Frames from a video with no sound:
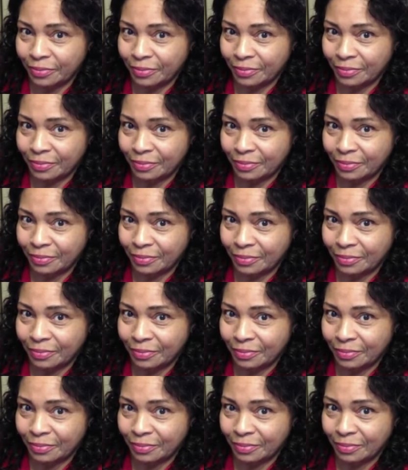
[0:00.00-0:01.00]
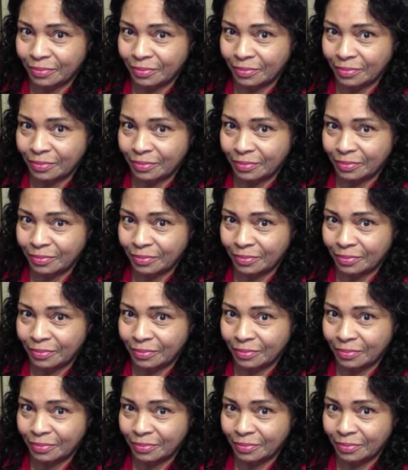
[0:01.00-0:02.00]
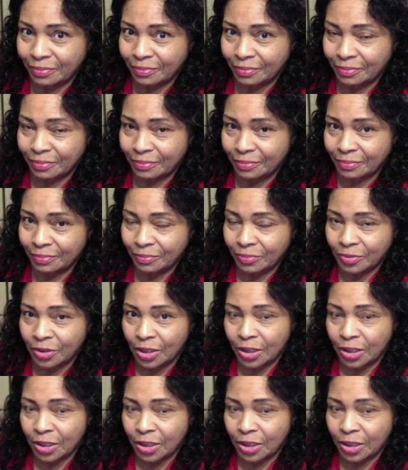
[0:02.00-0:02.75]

Nothing is said.